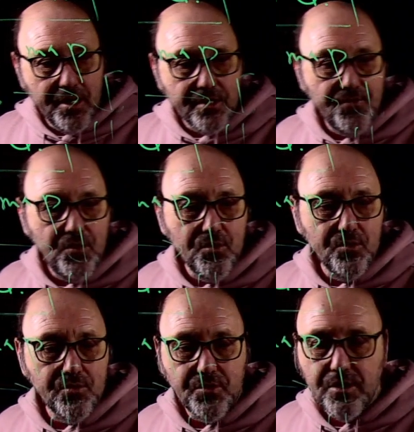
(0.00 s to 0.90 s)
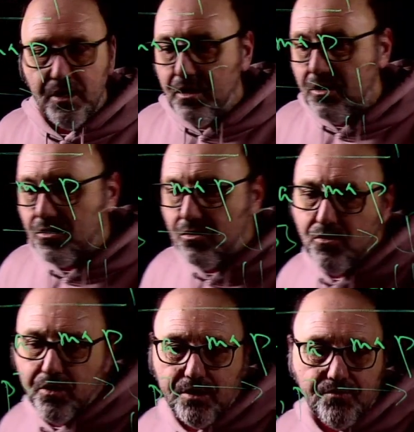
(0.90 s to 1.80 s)
view
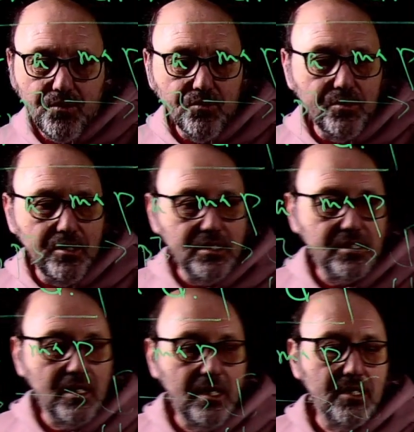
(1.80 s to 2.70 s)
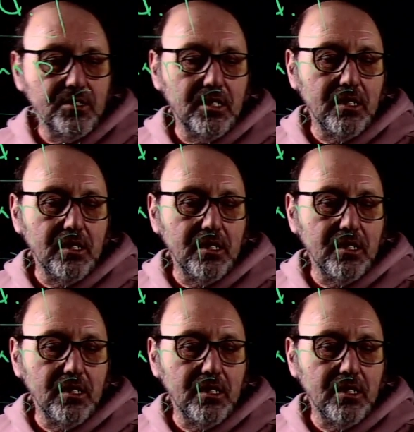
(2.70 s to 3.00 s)
this as a